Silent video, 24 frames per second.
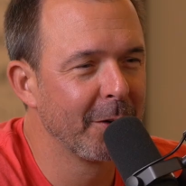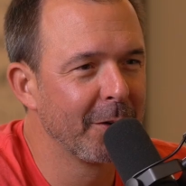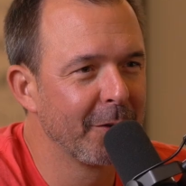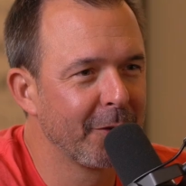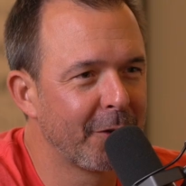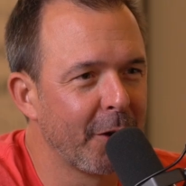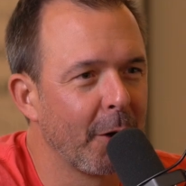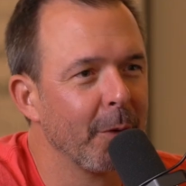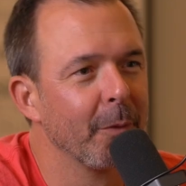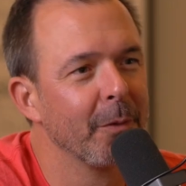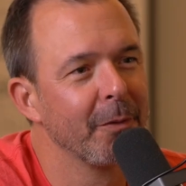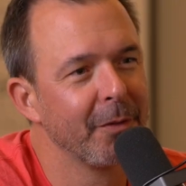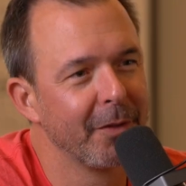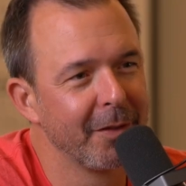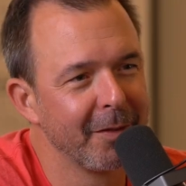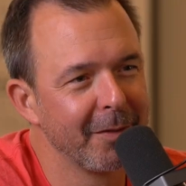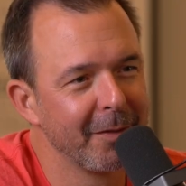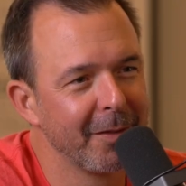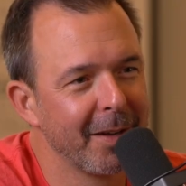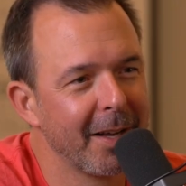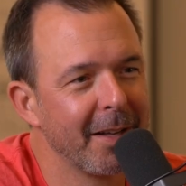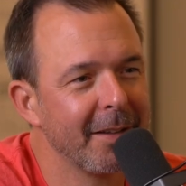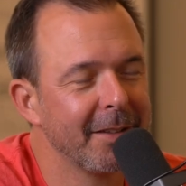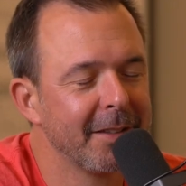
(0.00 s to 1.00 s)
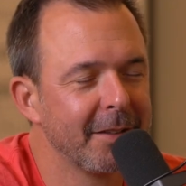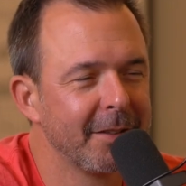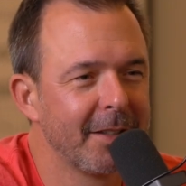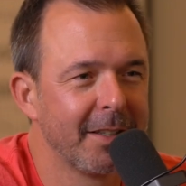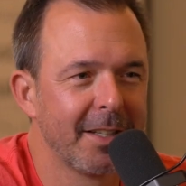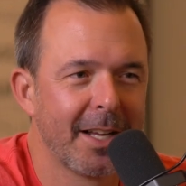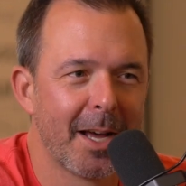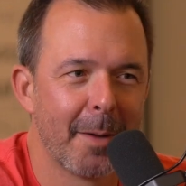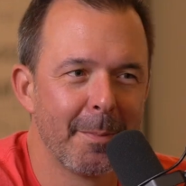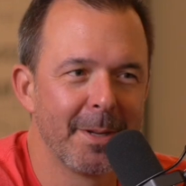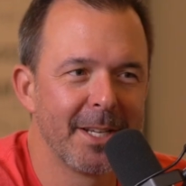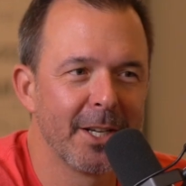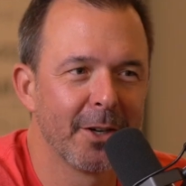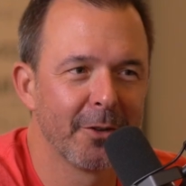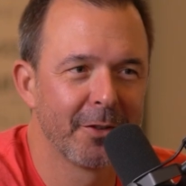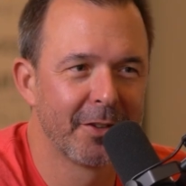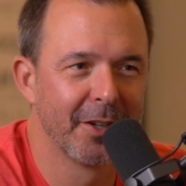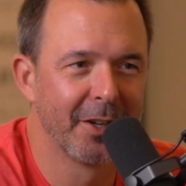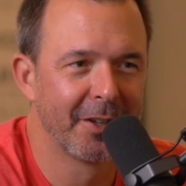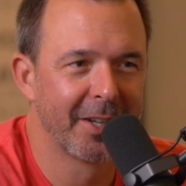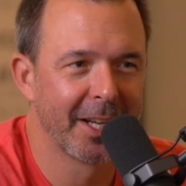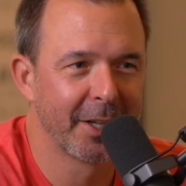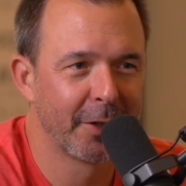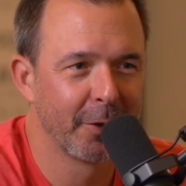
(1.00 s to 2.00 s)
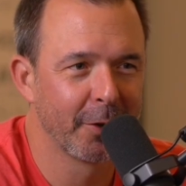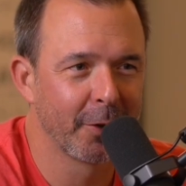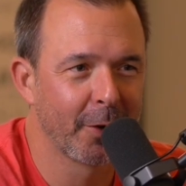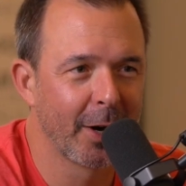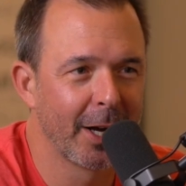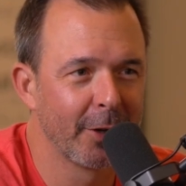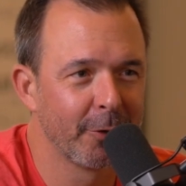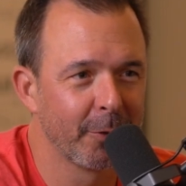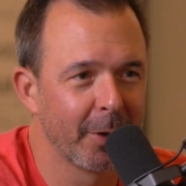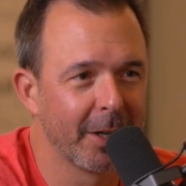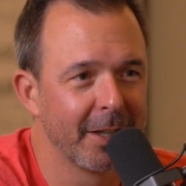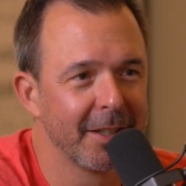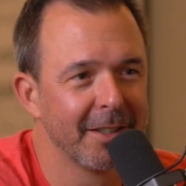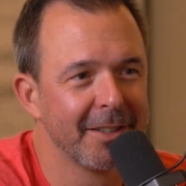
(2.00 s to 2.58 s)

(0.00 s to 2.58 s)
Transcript: So, how many years did it take you to graduate?